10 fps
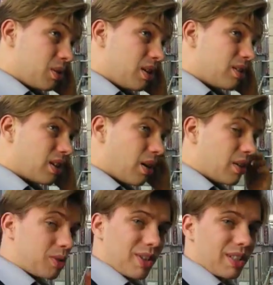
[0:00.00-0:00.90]
2 years ago,
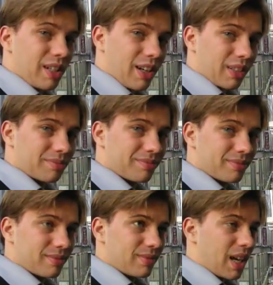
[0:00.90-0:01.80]
this wasn't here.
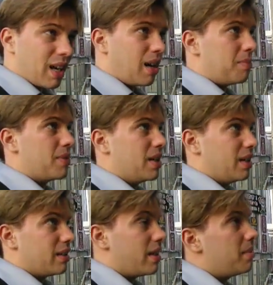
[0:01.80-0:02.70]

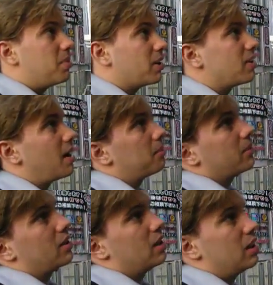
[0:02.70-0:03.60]
They built up
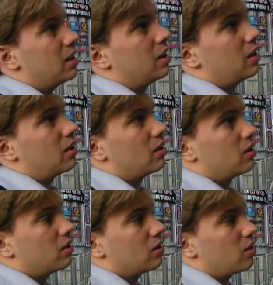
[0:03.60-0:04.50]
the
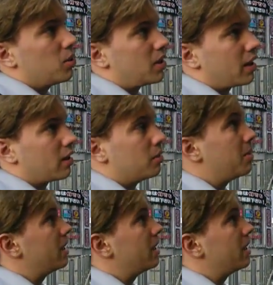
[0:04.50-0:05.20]
Osaka